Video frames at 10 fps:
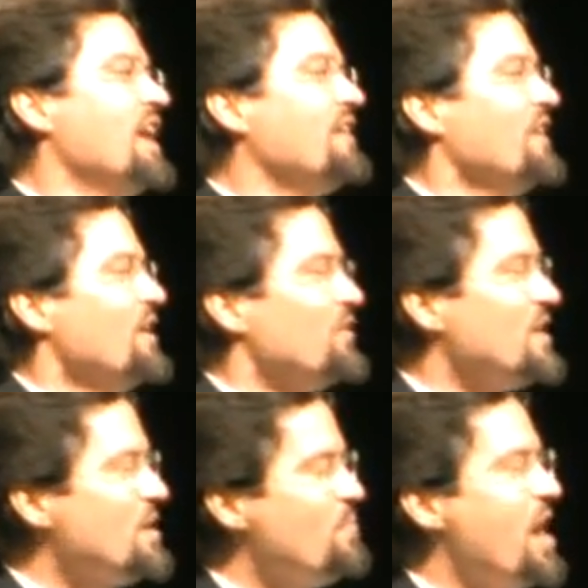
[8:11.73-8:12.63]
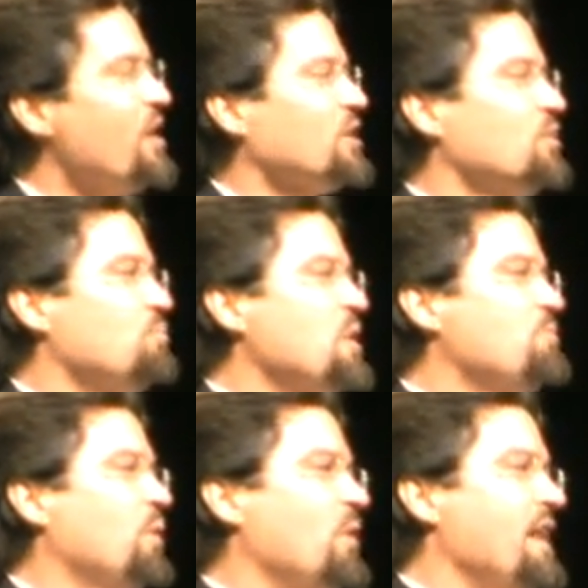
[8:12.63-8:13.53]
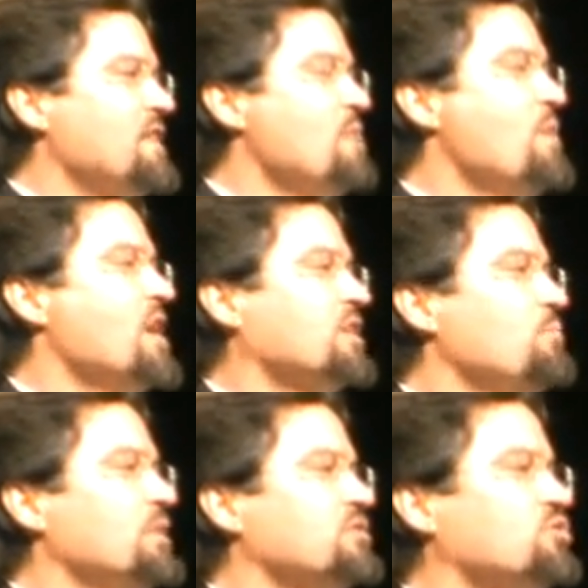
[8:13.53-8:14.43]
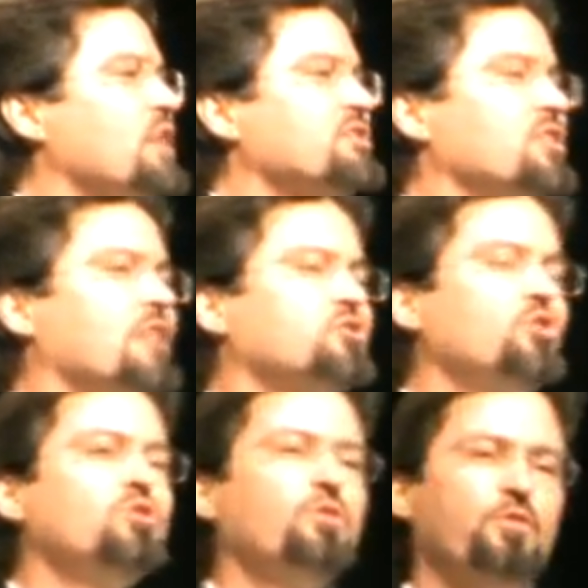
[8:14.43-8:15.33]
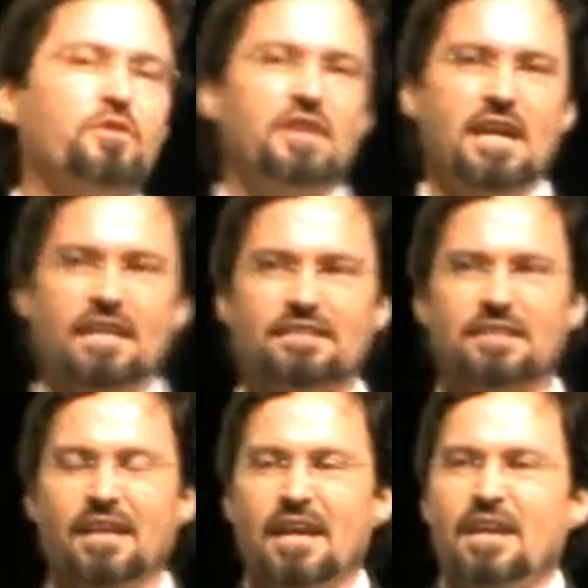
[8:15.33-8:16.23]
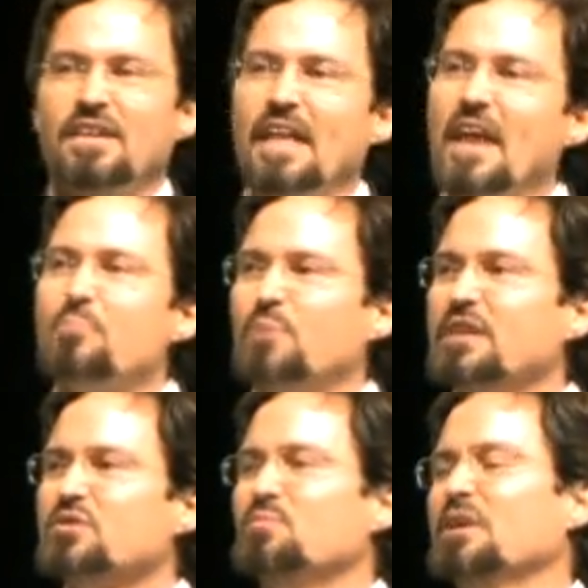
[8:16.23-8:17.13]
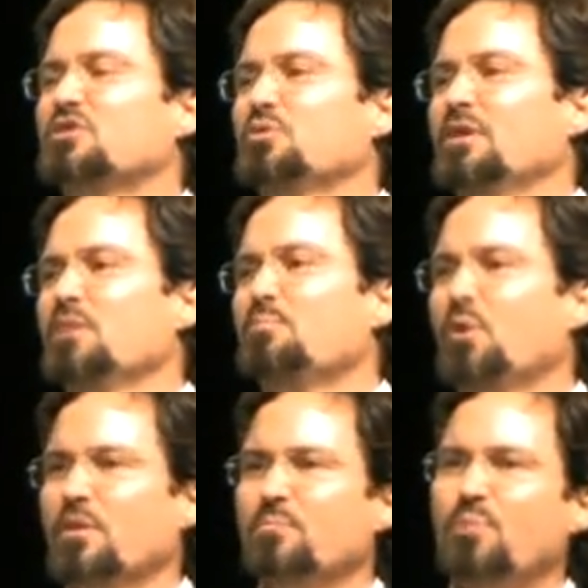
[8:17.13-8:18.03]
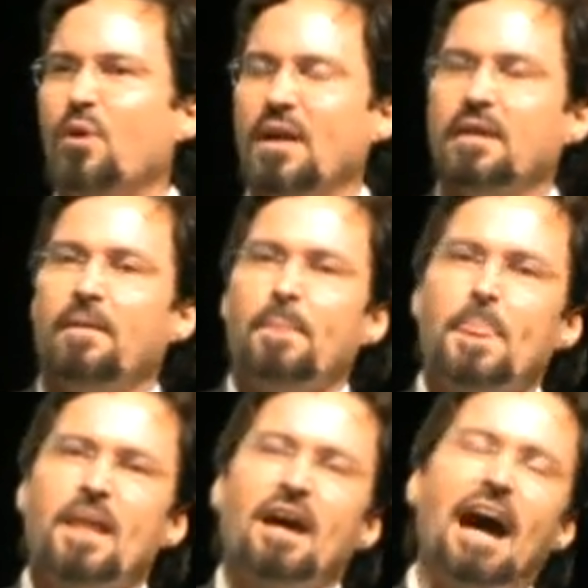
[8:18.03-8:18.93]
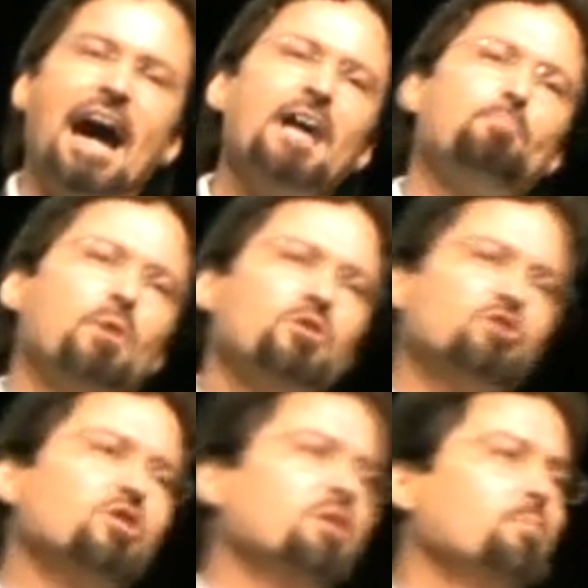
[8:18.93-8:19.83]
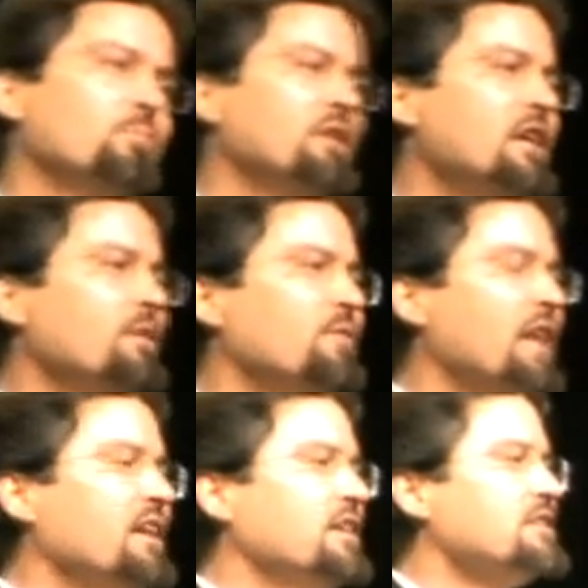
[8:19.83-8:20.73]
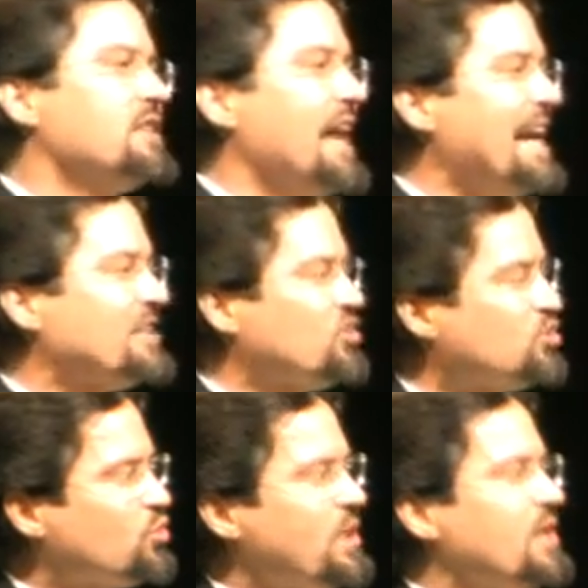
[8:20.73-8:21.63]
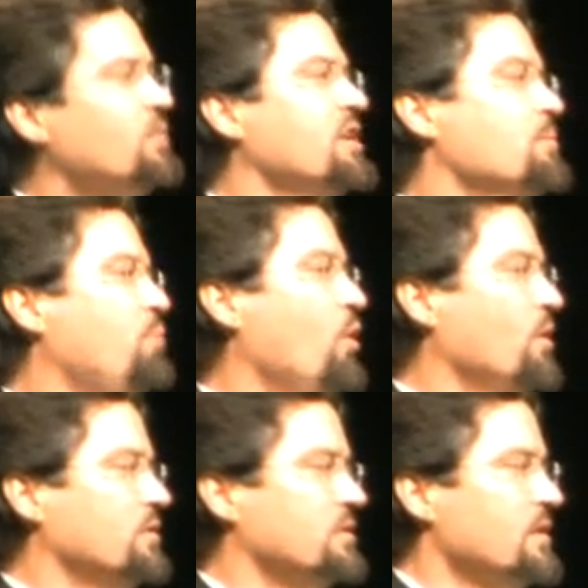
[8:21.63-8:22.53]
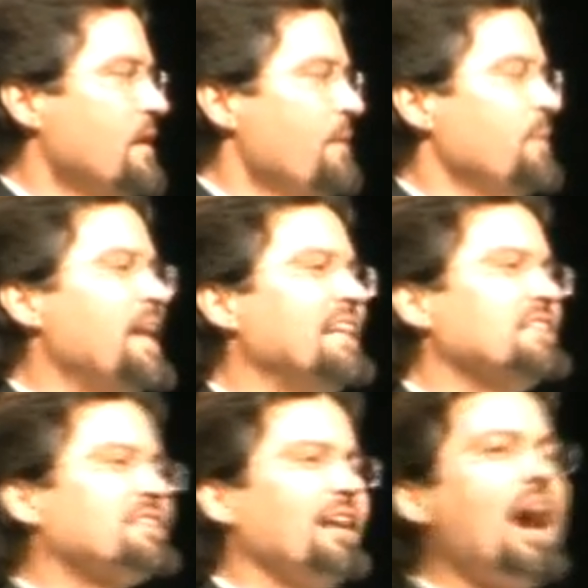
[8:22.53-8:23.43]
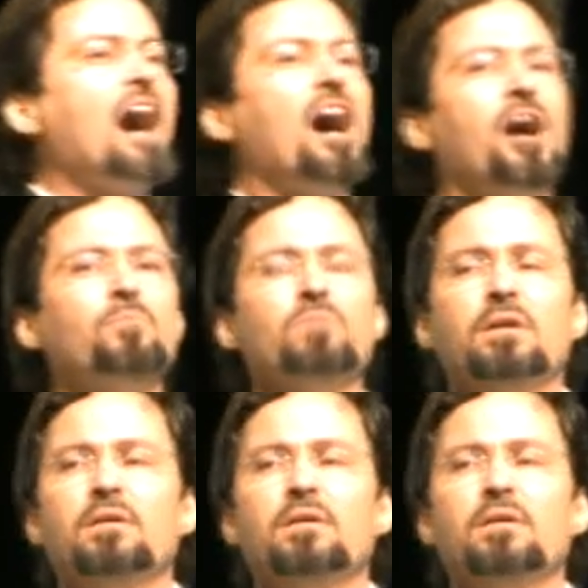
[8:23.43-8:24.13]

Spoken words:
that the American people and the American administration are two different things. Now that brings me to an important point. I personally believe that it is extremely important that Islam